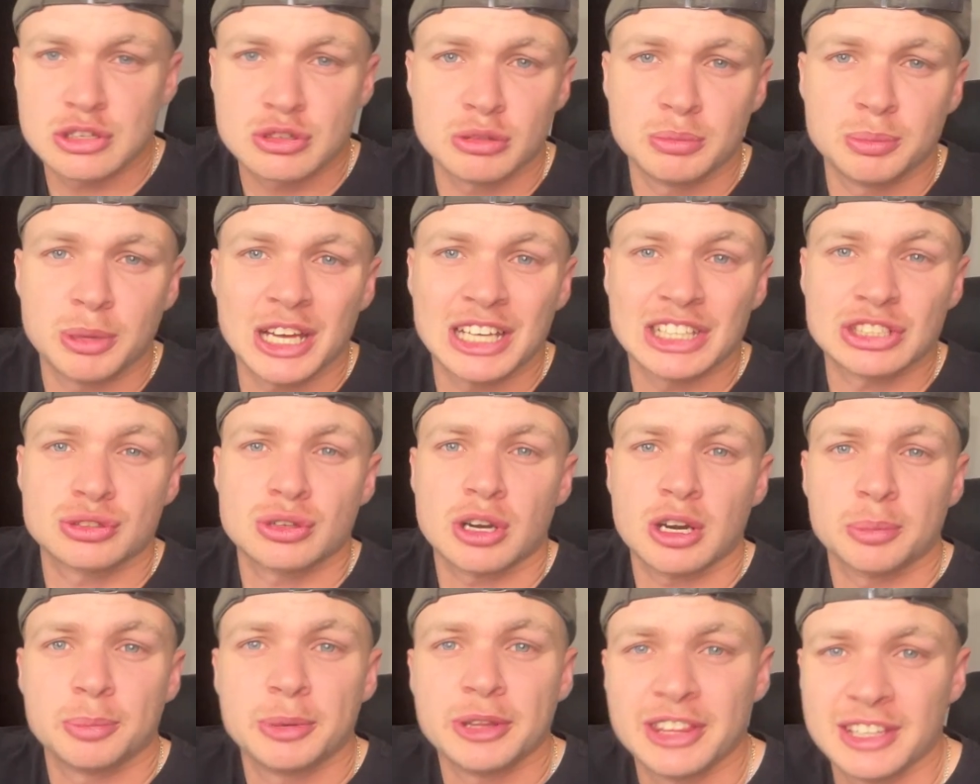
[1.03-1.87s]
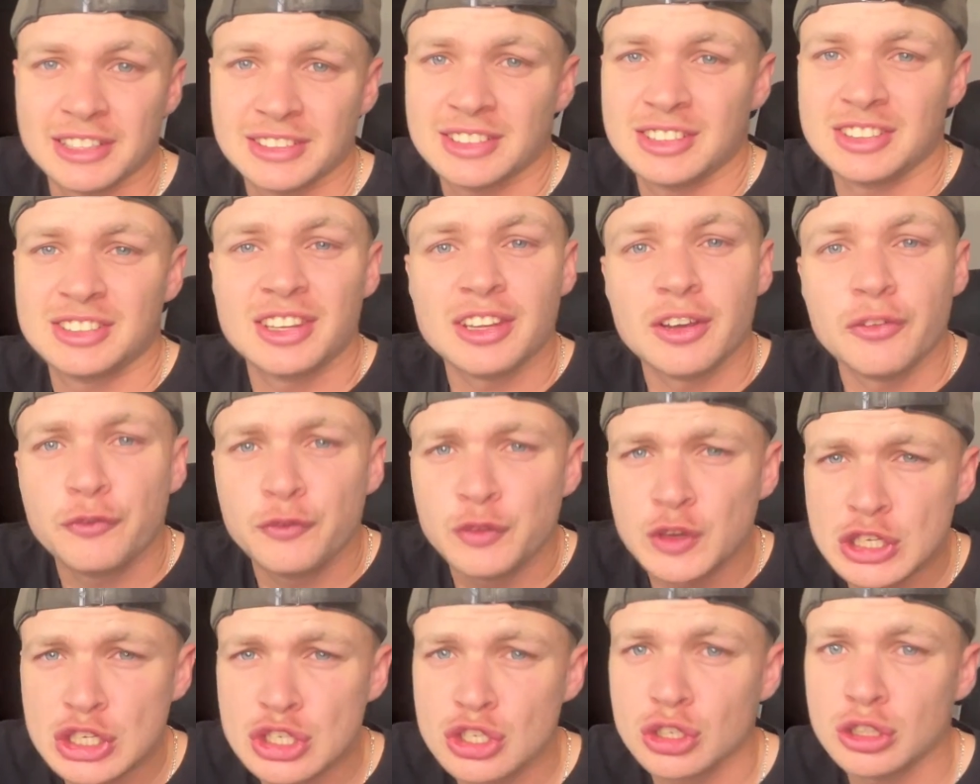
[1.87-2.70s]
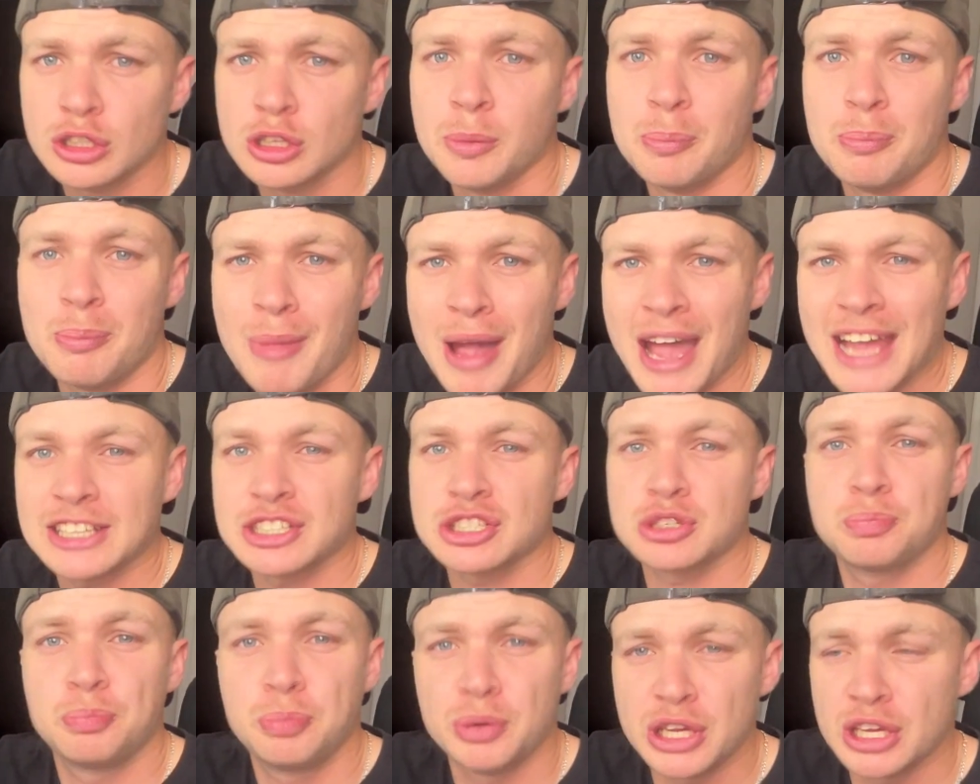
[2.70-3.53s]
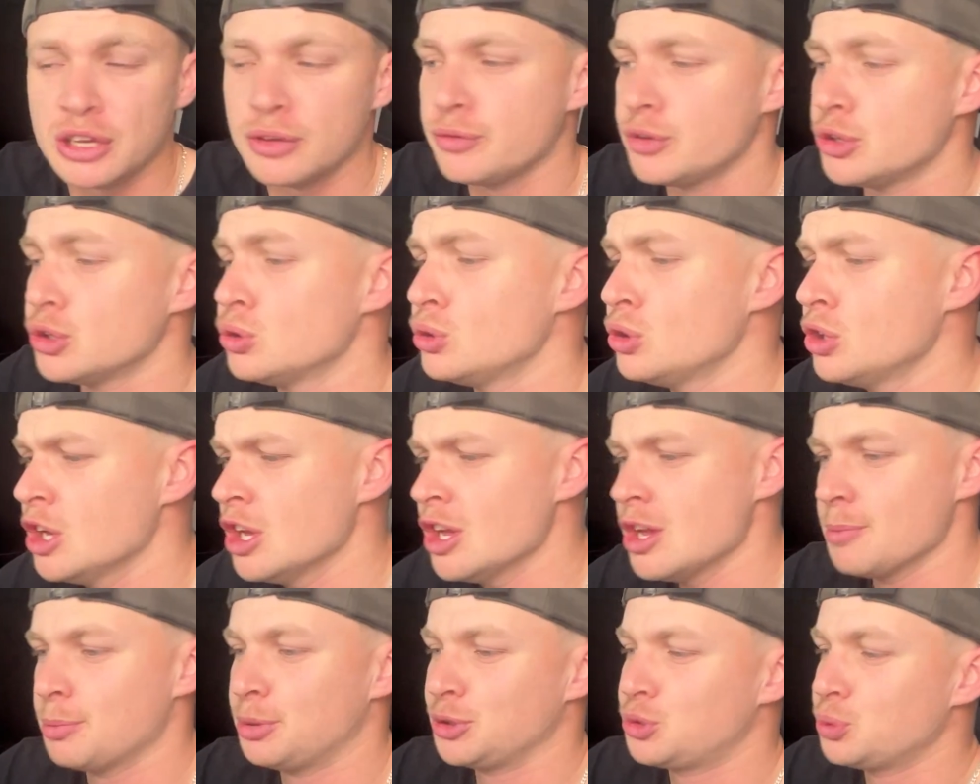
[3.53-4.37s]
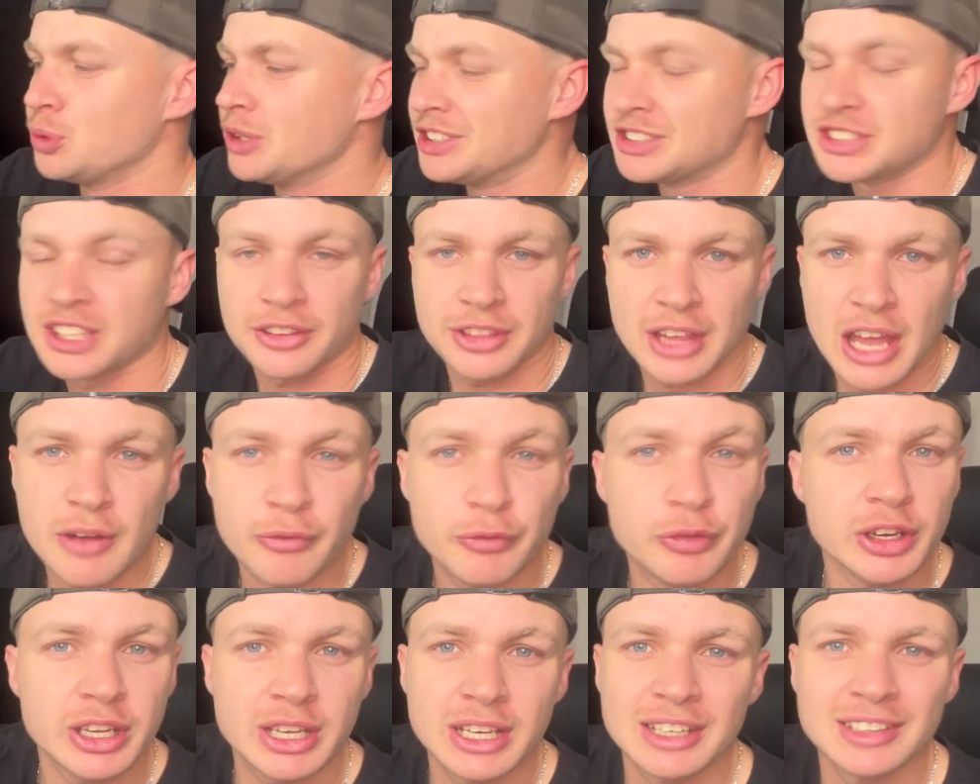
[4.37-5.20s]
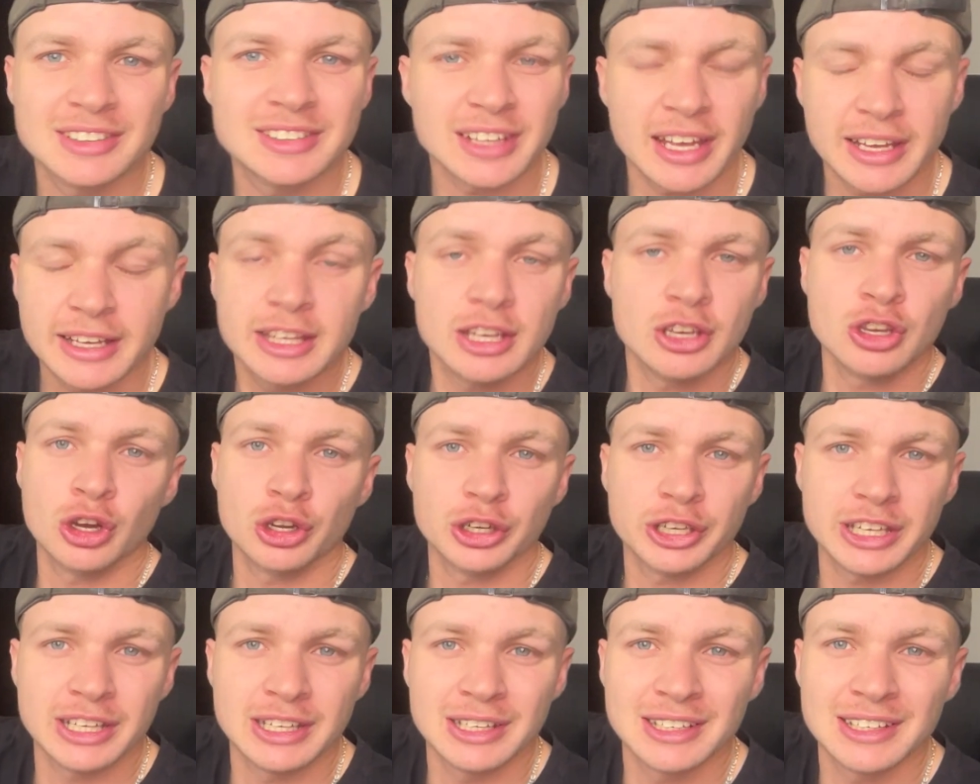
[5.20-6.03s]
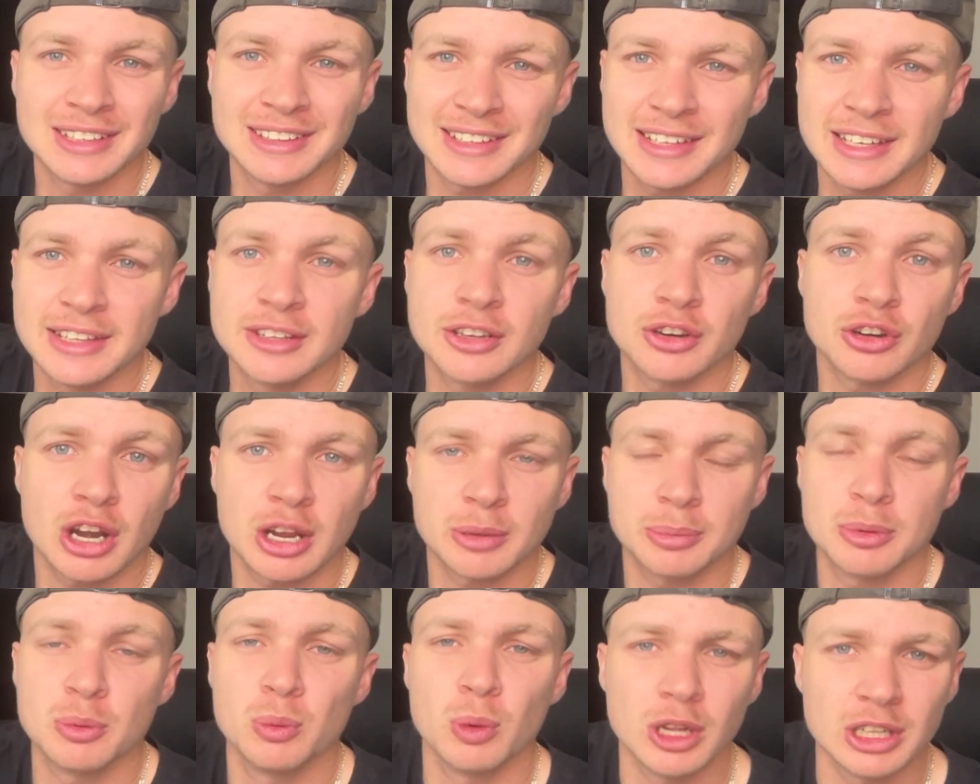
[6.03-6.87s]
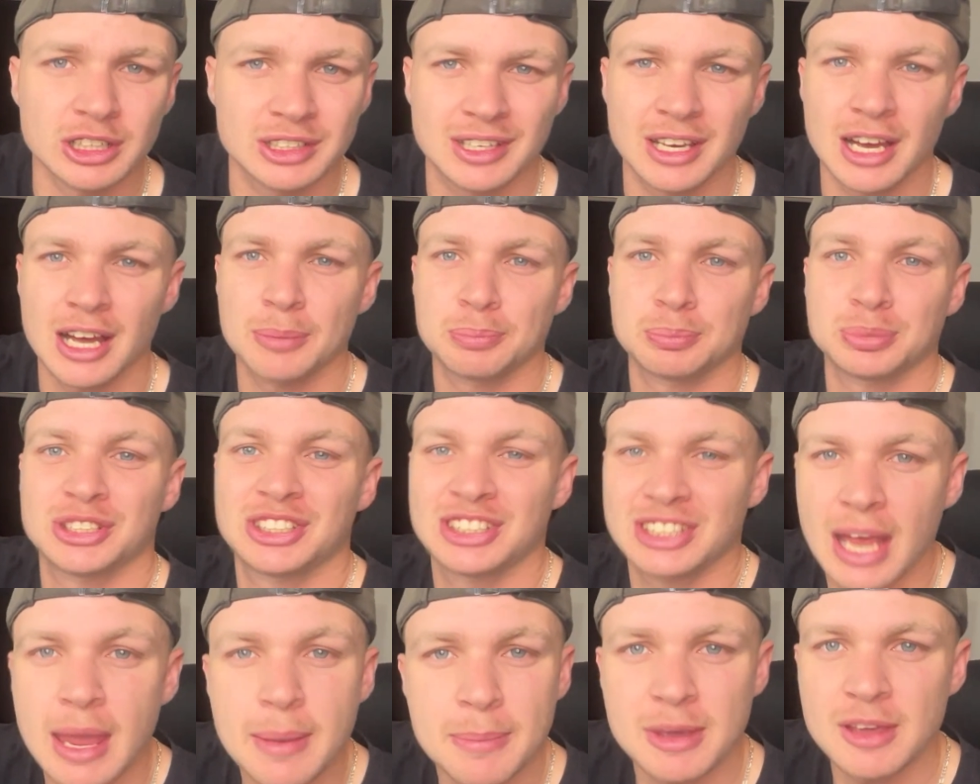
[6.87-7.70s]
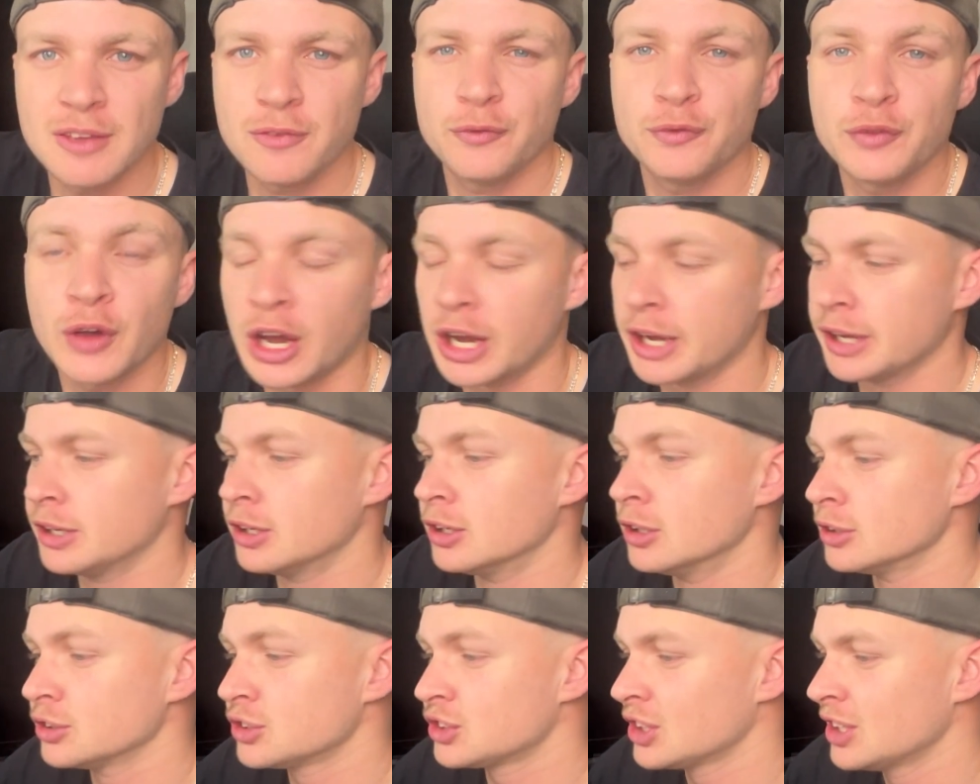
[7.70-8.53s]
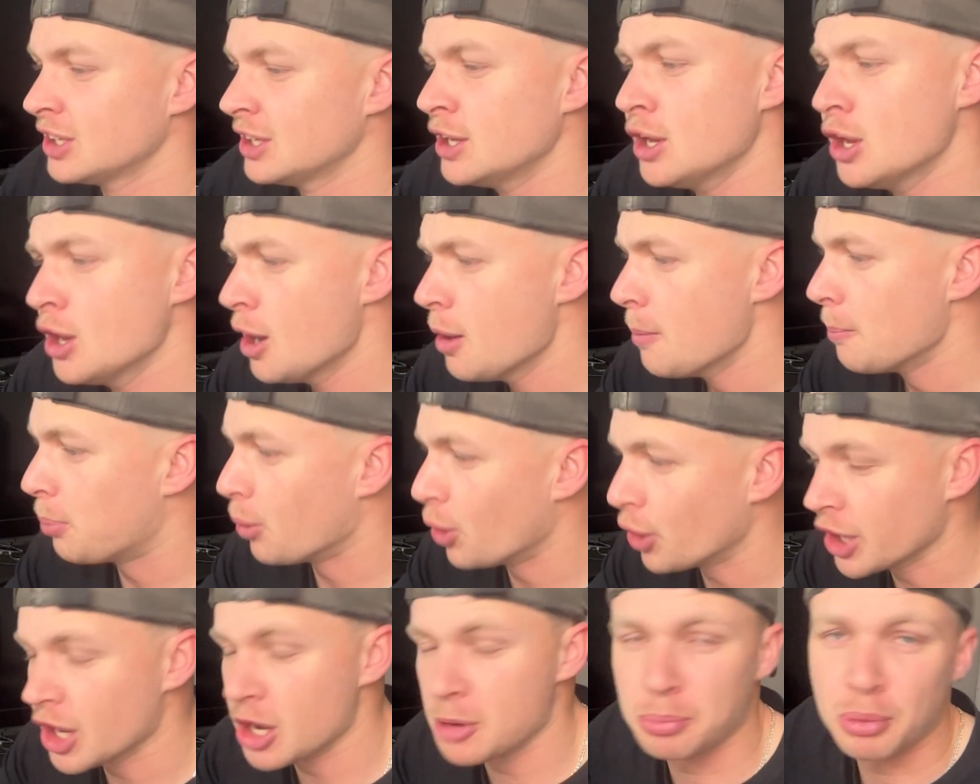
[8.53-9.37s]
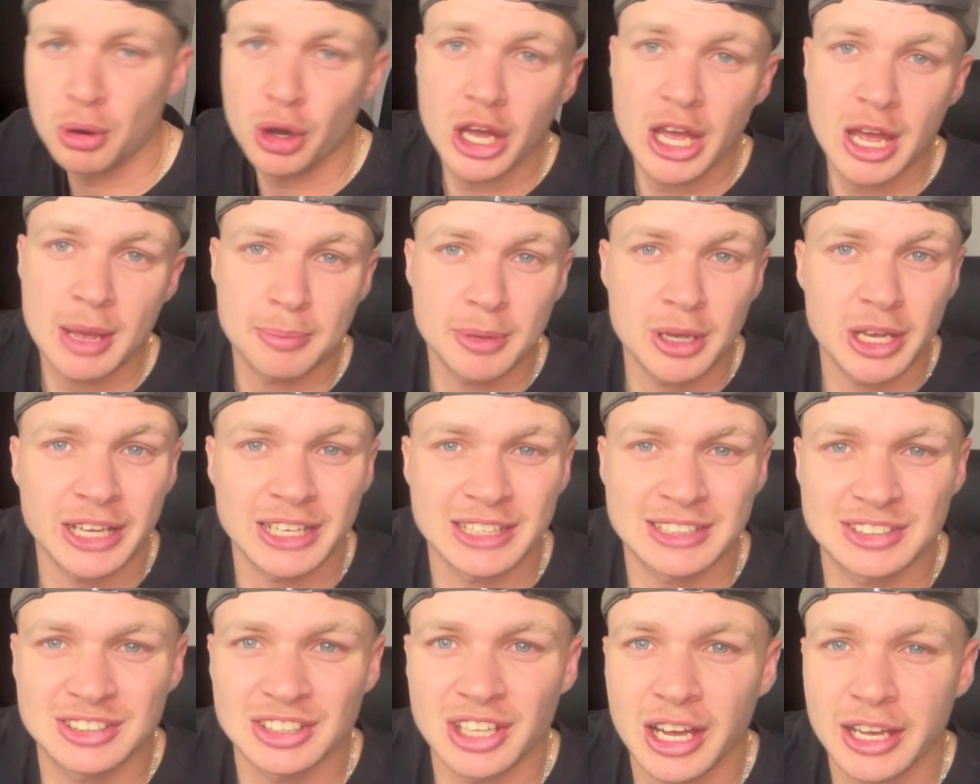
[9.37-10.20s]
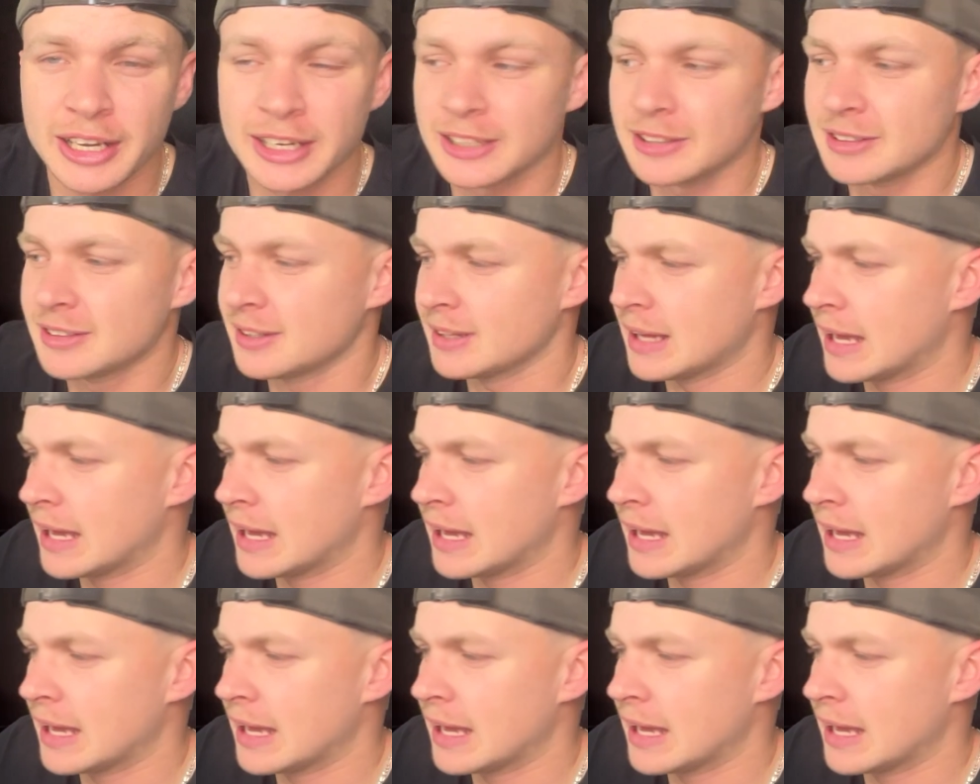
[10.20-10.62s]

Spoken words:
Bias Rugby. This is the official match preview between South Africa taking on England in the Rugby World Cup semi-finals. Boy oh boy am I excited.